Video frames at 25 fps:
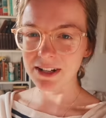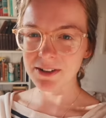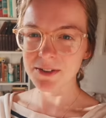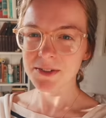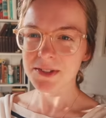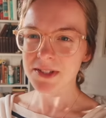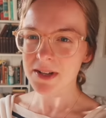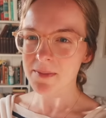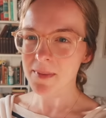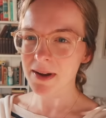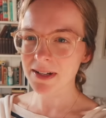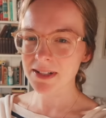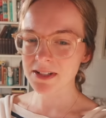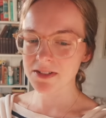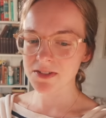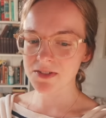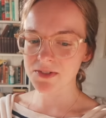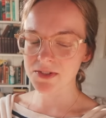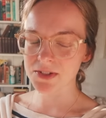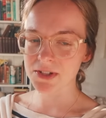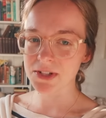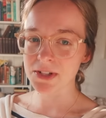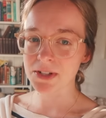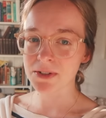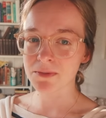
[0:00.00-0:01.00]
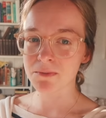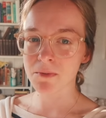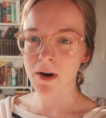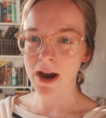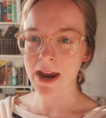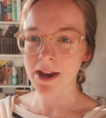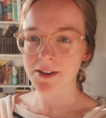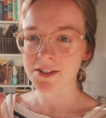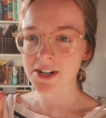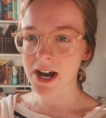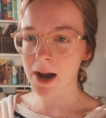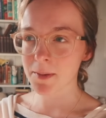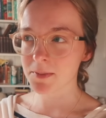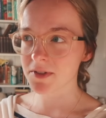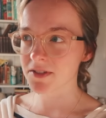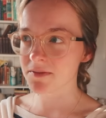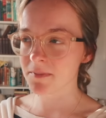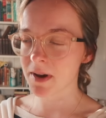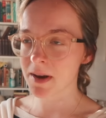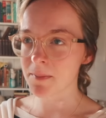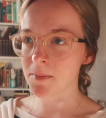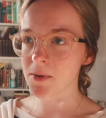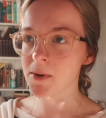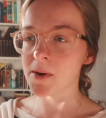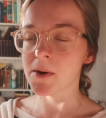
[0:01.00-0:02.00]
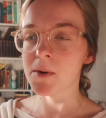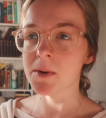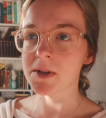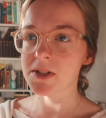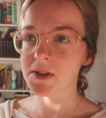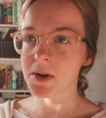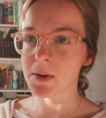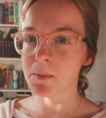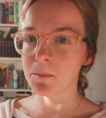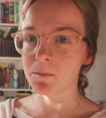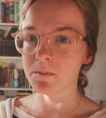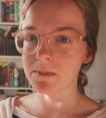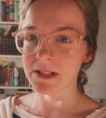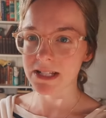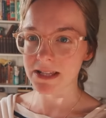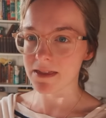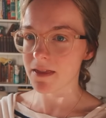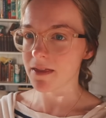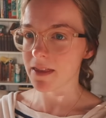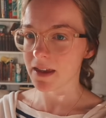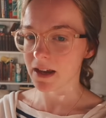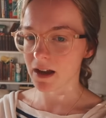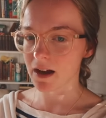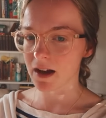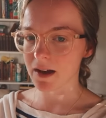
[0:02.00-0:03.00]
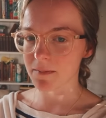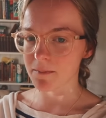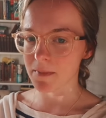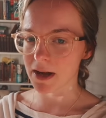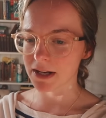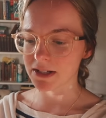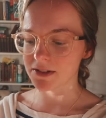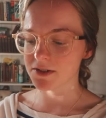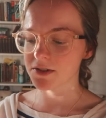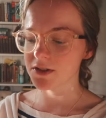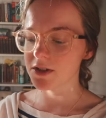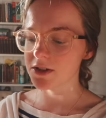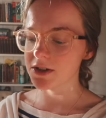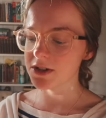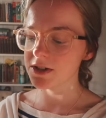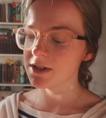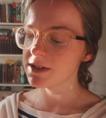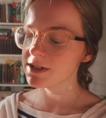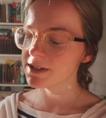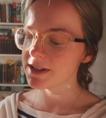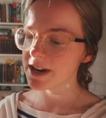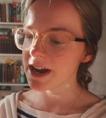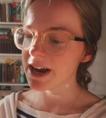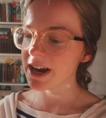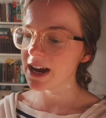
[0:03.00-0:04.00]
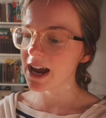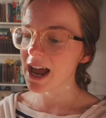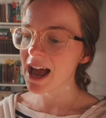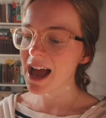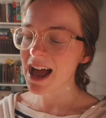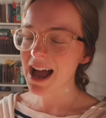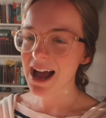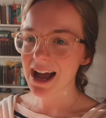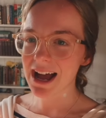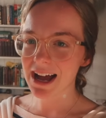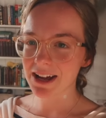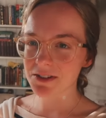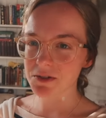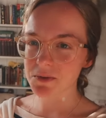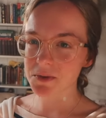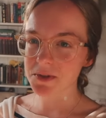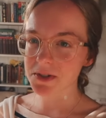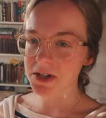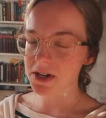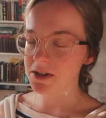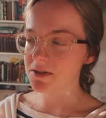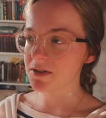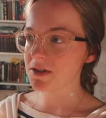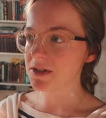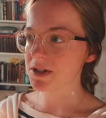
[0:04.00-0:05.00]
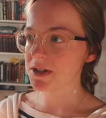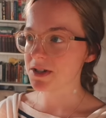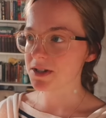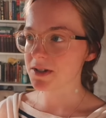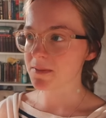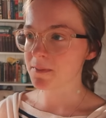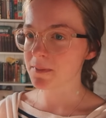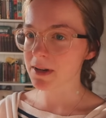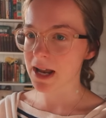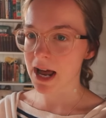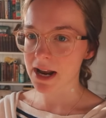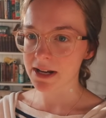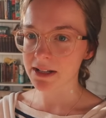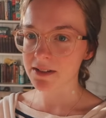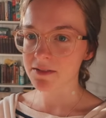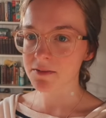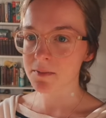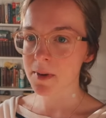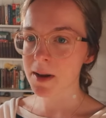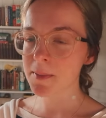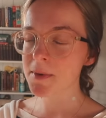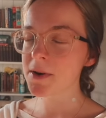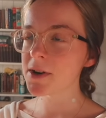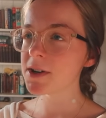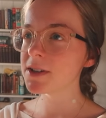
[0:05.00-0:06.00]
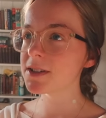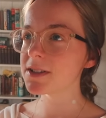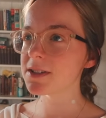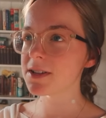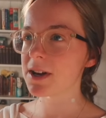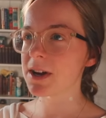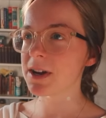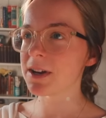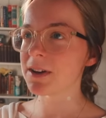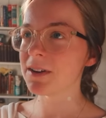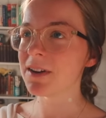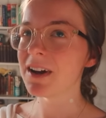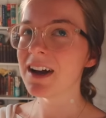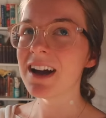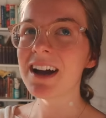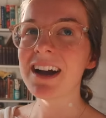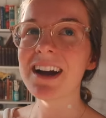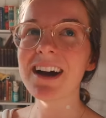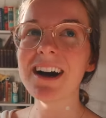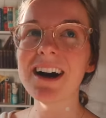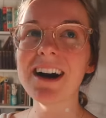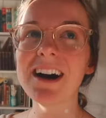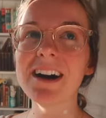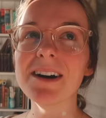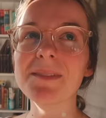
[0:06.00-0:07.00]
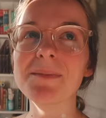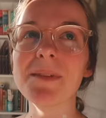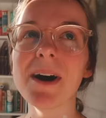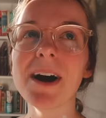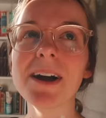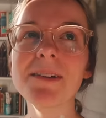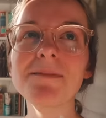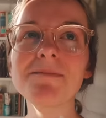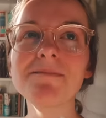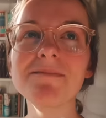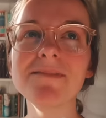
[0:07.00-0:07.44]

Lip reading: I also managed to write a chapter of my book, which I didn't think I'd managed to do today, and also do some planning for my book, so I'm